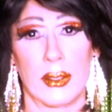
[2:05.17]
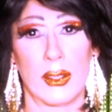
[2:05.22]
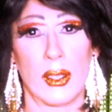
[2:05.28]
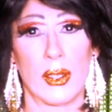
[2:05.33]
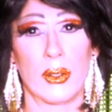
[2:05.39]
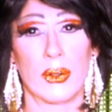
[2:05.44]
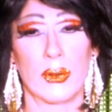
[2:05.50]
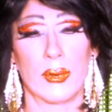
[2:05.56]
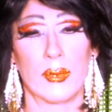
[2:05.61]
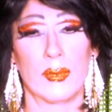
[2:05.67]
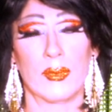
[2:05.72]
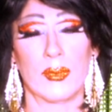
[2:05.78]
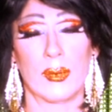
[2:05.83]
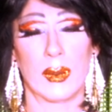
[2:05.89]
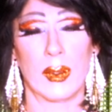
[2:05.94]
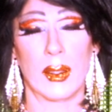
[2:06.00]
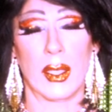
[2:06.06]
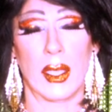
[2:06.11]
so
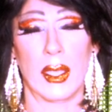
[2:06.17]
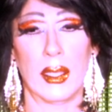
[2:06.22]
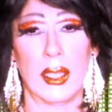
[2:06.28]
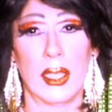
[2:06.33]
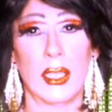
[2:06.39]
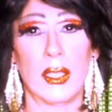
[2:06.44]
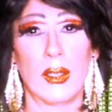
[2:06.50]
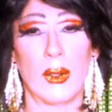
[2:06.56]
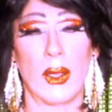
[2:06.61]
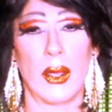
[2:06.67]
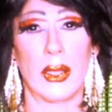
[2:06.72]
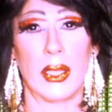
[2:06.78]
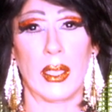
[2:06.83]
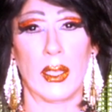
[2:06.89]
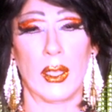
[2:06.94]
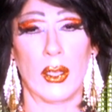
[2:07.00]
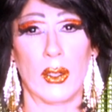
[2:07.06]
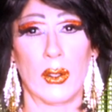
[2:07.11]
I think you
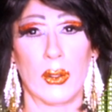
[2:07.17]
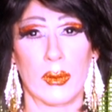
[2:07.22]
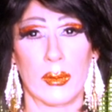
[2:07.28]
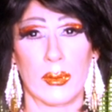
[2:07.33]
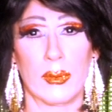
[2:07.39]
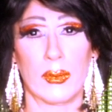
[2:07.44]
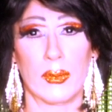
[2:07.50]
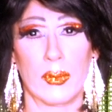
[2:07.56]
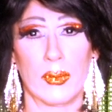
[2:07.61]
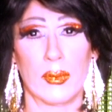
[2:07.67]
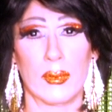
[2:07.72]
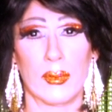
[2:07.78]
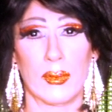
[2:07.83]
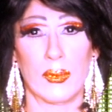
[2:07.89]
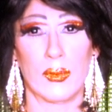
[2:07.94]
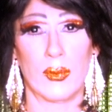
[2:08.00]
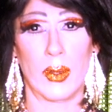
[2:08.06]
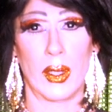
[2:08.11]
already know
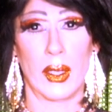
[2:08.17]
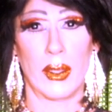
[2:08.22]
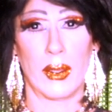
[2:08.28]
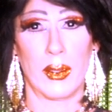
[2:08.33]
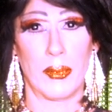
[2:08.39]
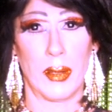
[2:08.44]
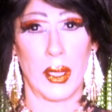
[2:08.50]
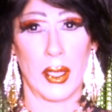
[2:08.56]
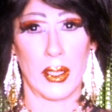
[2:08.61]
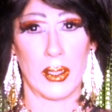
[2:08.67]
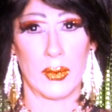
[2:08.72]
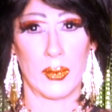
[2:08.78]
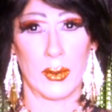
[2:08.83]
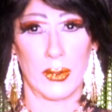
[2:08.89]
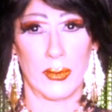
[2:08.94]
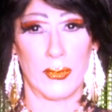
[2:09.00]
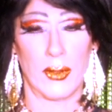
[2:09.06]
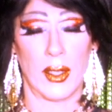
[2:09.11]
where the
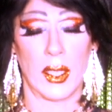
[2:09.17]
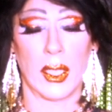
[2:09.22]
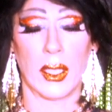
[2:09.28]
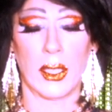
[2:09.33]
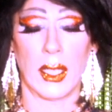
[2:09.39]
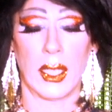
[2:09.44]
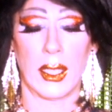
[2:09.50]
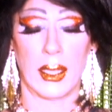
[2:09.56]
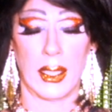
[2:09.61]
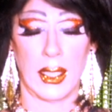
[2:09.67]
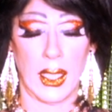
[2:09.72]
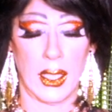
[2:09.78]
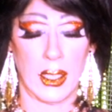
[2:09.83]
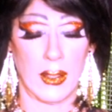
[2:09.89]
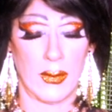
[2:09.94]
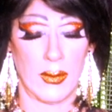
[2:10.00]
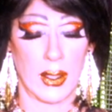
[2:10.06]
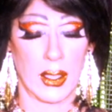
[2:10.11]
marks will fall at the
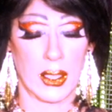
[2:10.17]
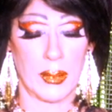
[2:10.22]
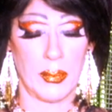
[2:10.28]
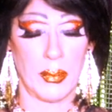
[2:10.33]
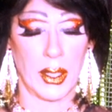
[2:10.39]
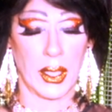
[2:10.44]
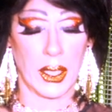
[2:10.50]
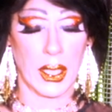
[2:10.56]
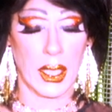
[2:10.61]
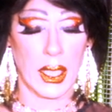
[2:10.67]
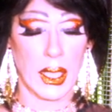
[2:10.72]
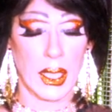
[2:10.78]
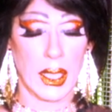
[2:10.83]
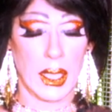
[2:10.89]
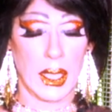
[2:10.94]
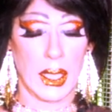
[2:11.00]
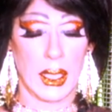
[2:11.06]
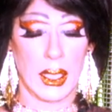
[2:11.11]
end of this, but
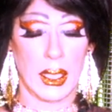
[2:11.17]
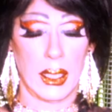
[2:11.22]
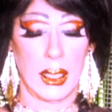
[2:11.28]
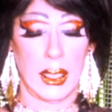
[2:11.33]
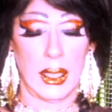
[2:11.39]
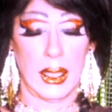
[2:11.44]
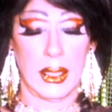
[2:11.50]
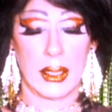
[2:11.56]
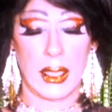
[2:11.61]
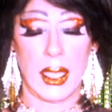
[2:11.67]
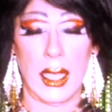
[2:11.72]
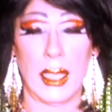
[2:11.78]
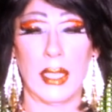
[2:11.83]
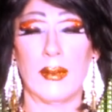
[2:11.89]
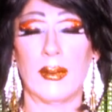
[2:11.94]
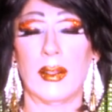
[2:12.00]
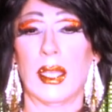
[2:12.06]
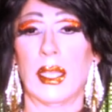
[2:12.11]
it's
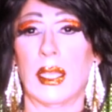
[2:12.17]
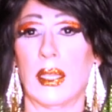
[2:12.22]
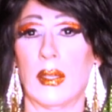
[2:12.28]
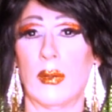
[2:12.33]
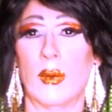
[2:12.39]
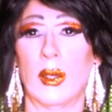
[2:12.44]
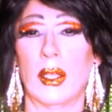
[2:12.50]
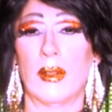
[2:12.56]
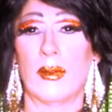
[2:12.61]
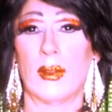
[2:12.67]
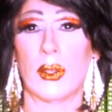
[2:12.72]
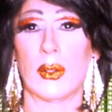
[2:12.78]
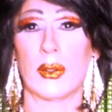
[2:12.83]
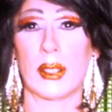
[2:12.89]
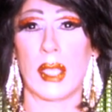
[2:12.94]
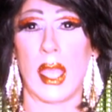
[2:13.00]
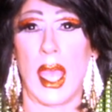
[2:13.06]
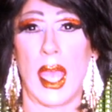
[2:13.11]
kind of like one of
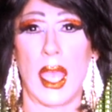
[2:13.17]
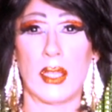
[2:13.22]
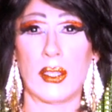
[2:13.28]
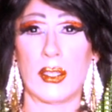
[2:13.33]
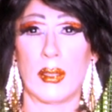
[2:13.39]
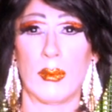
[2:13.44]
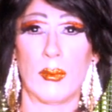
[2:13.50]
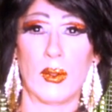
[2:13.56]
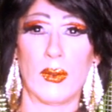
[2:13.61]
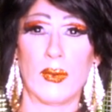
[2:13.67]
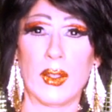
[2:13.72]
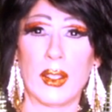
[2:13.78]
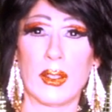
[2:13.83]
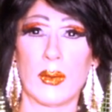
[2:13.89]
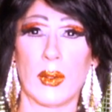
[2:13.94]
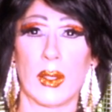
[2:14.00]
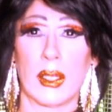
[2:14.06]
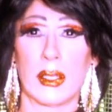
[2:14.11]
those action
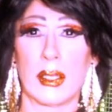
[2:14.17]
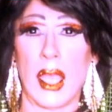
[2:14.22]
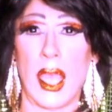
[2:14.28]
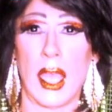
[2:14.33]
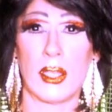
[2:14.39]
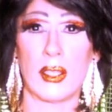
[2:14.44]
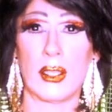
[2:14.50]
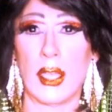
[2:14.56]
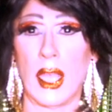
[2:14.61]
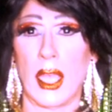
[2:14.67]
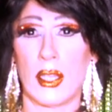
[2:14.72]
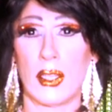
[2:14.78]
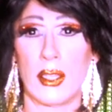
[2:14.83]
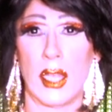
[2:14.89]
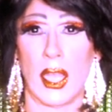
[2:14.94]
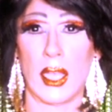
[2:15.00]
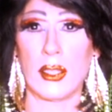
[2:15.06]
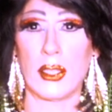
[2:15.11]
movies where it's action,
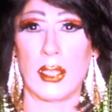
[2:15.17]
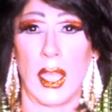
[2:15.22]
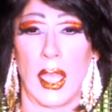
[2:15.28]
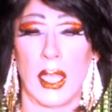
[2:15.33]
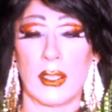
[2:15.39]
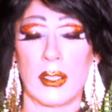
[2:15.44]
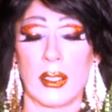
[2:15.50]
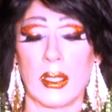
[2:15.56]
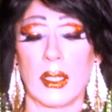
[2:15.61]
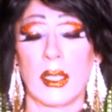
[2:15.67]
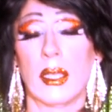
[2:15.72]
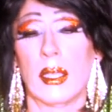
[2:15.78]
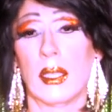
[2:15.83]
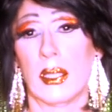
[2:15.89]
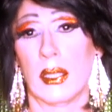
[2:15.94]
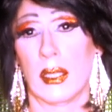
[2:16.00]
action, action, action.